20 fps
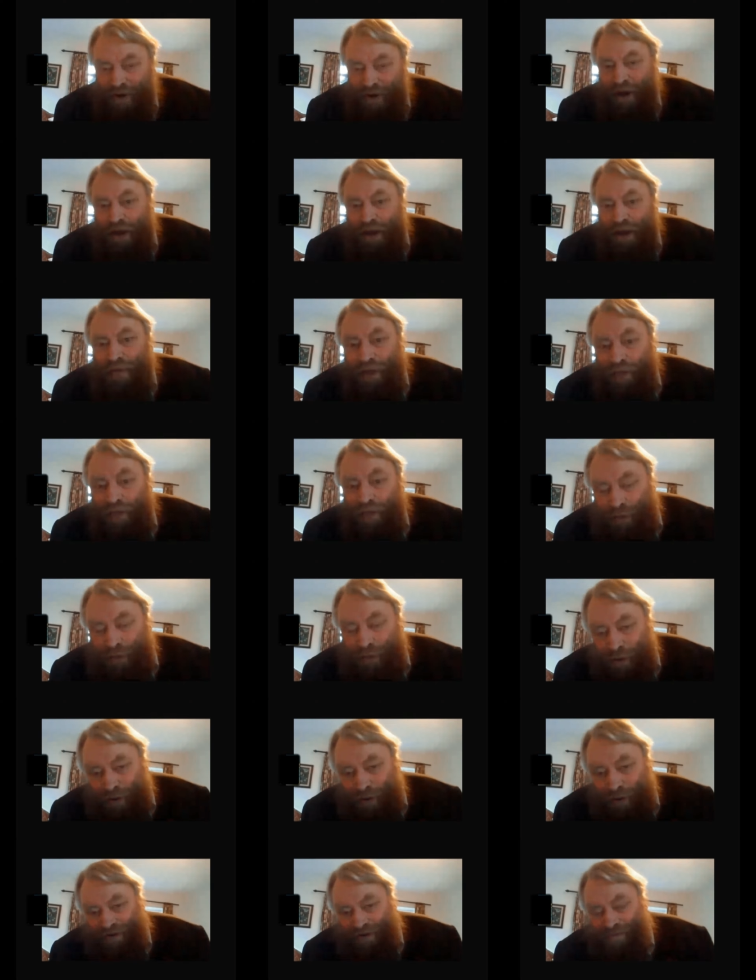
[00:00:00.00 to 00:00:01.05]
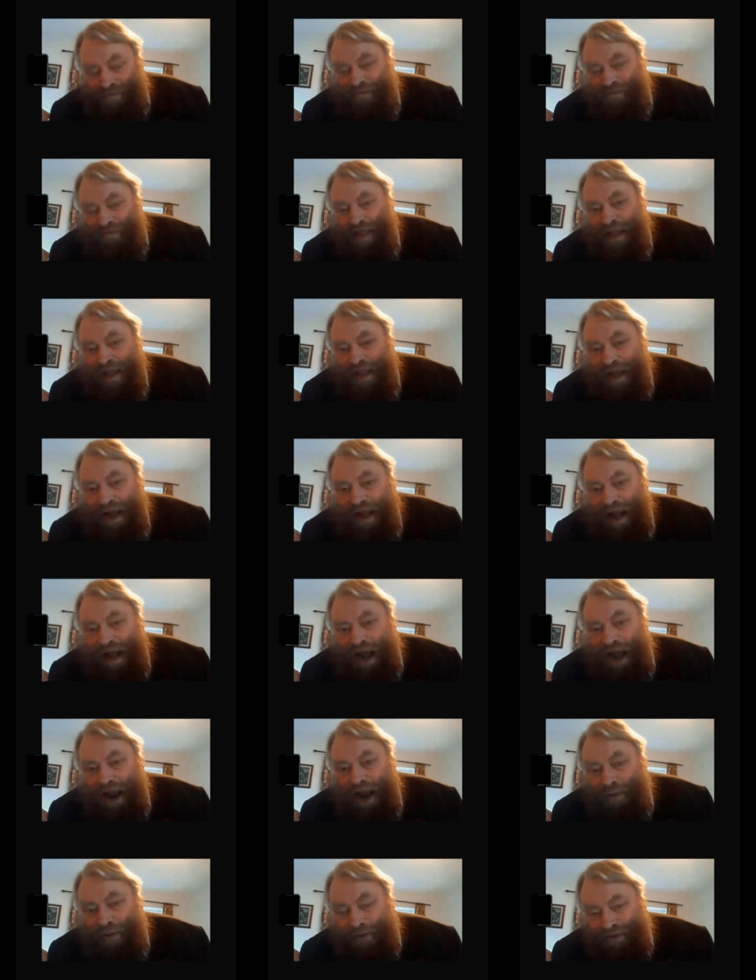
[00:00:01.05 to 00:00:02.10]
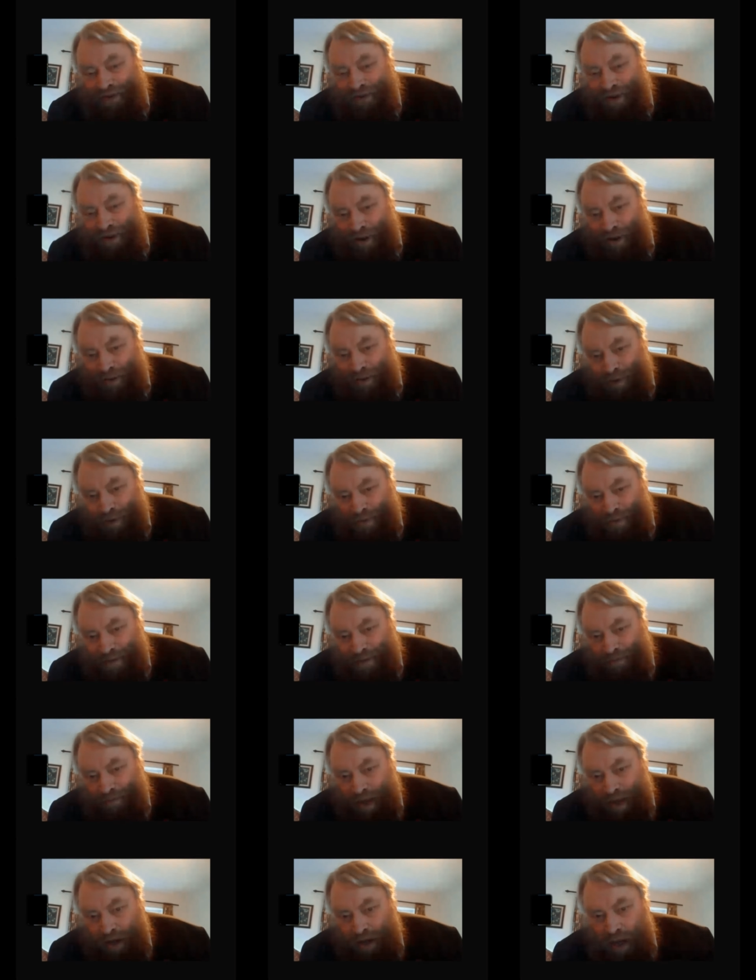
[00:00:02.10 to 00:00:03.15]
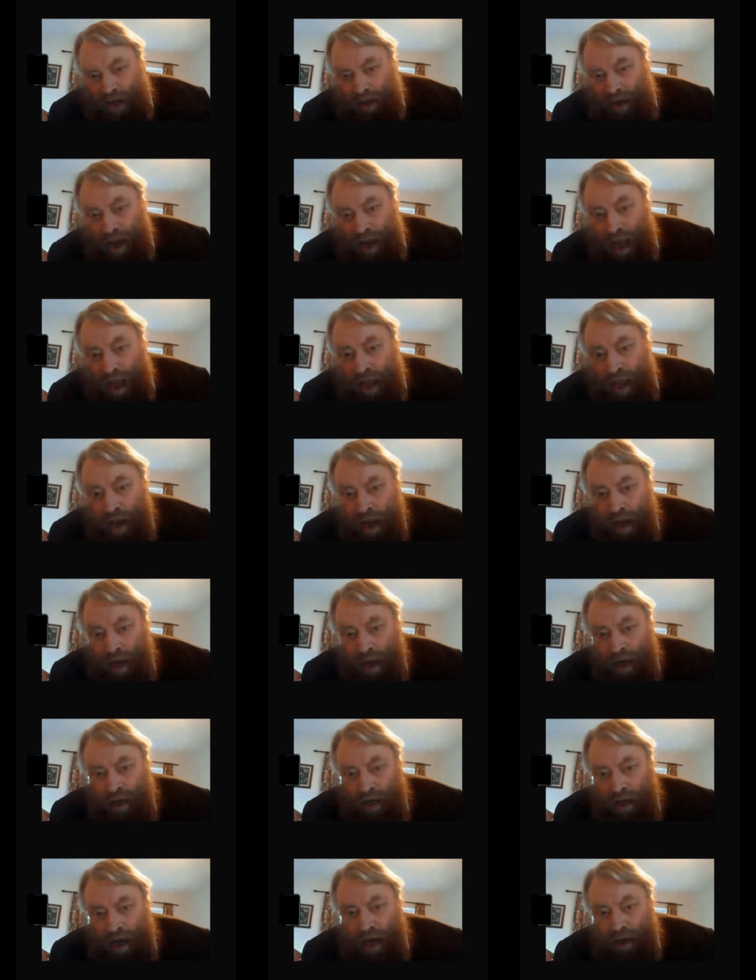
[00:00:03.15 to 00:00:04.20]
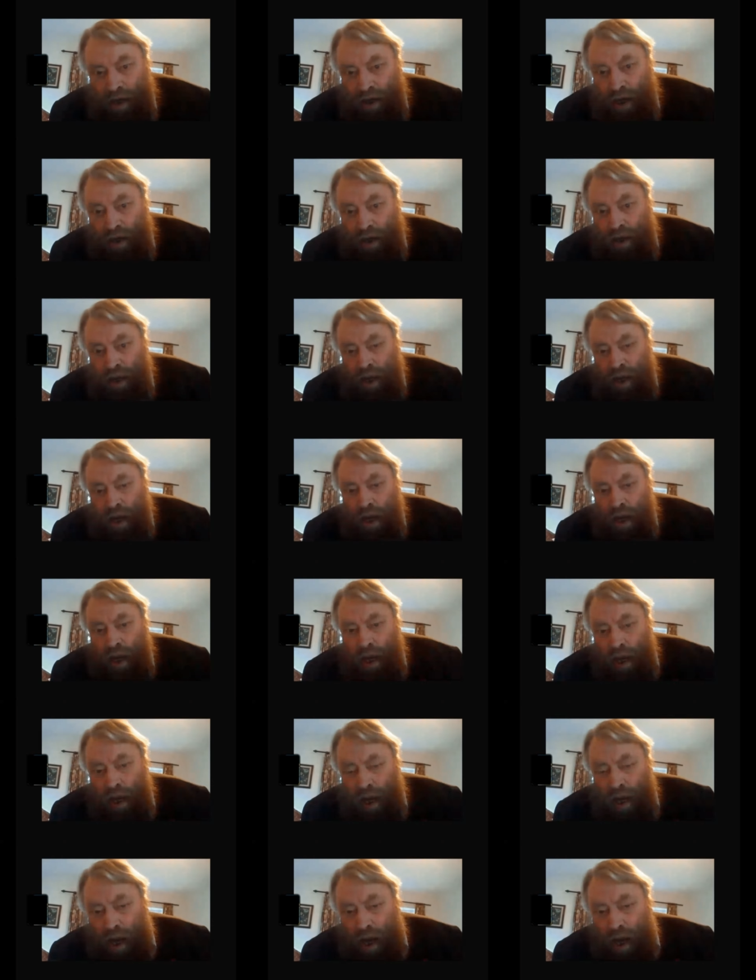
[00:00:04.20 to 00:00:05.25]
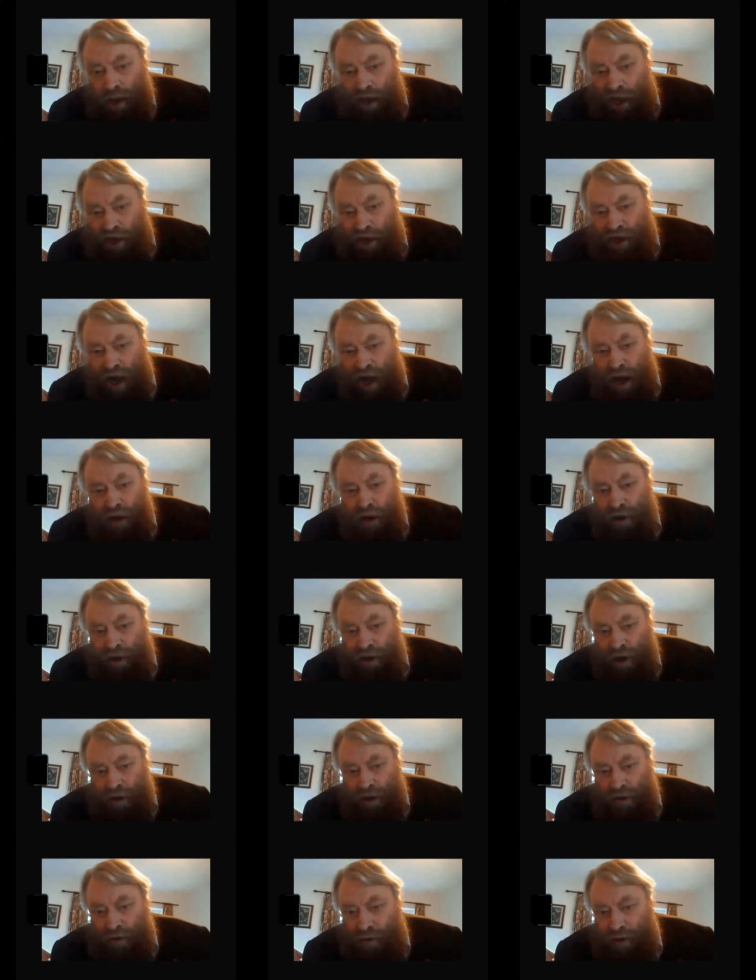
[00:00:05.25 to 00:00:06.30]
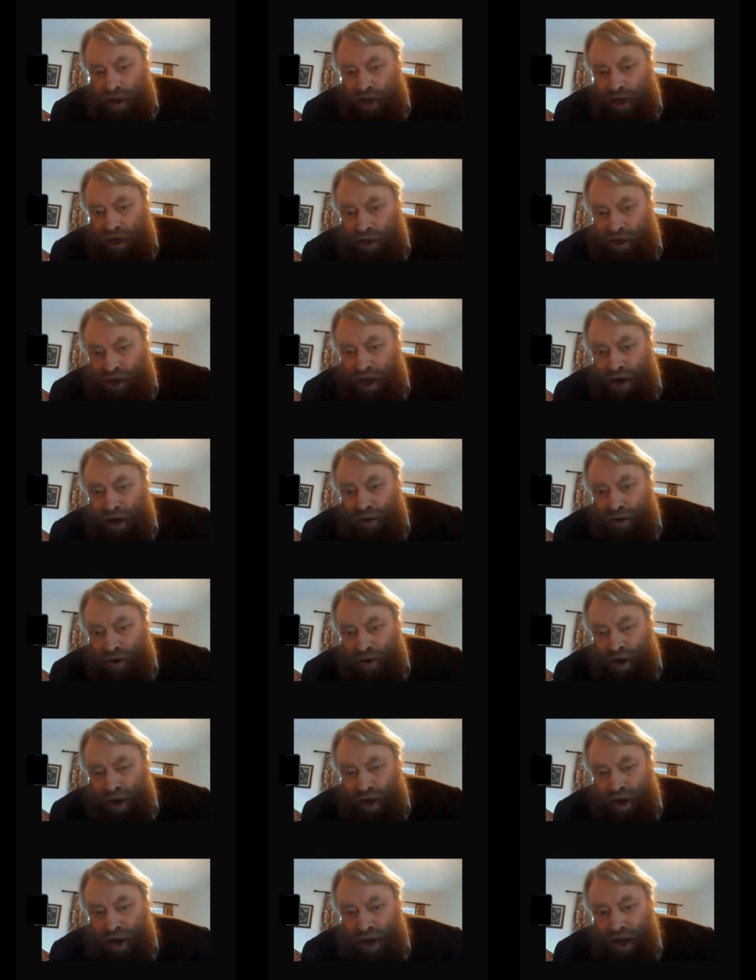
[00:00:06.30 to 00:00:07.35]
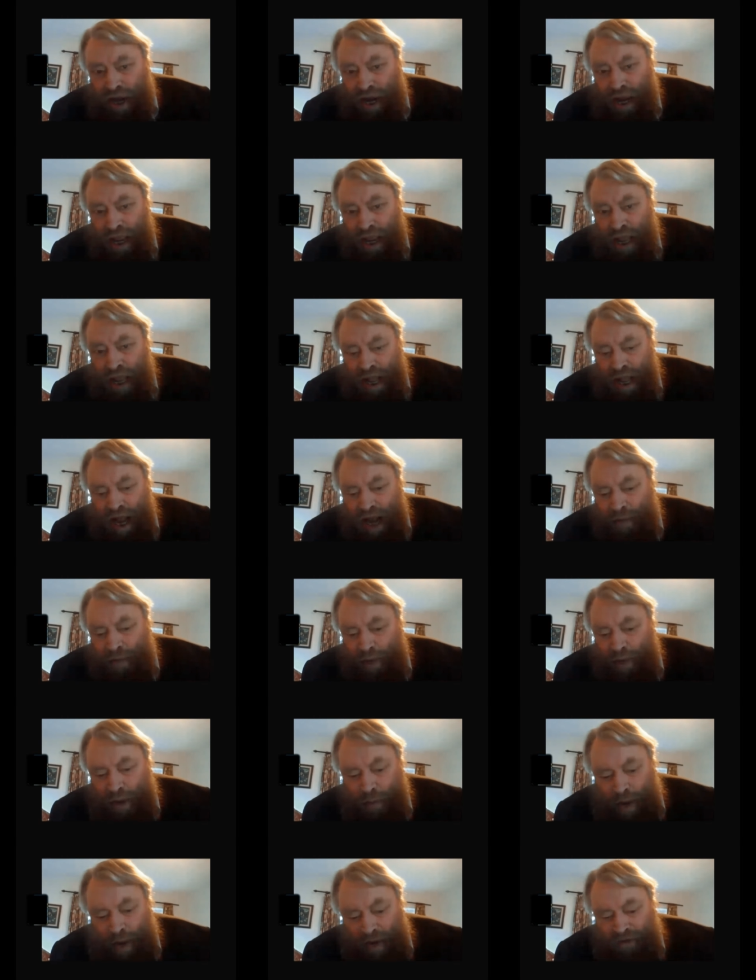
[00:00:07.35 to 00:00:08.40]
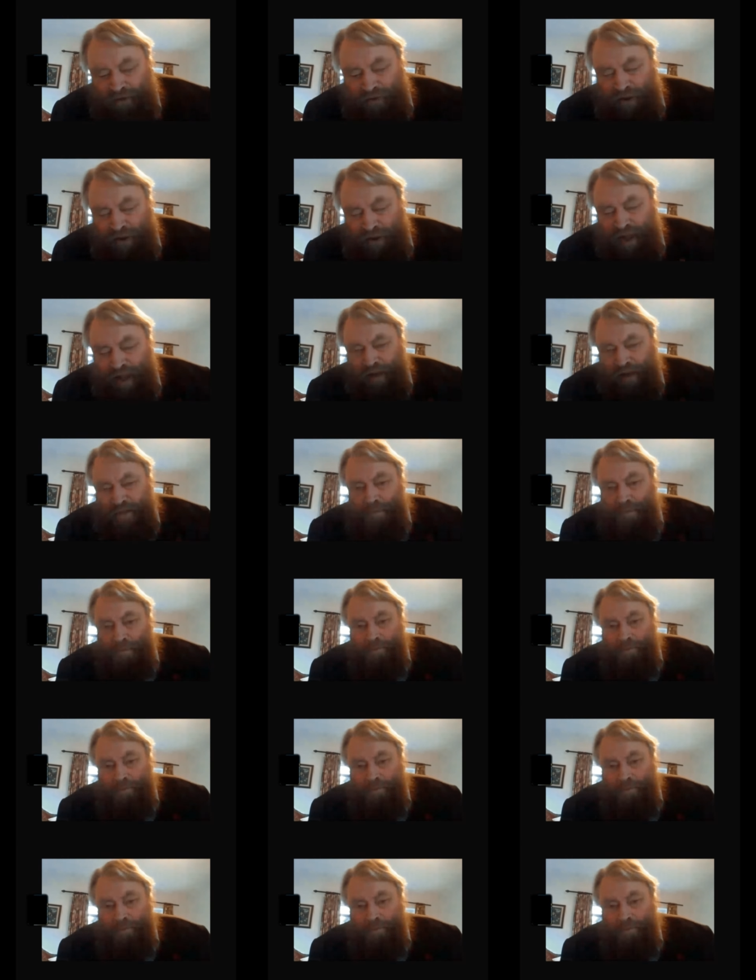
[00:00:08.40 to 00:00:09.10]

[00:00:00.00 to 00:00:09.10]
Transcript: And they thought I was an old woman. She said, yeah, is it an adult and three children? And we went in.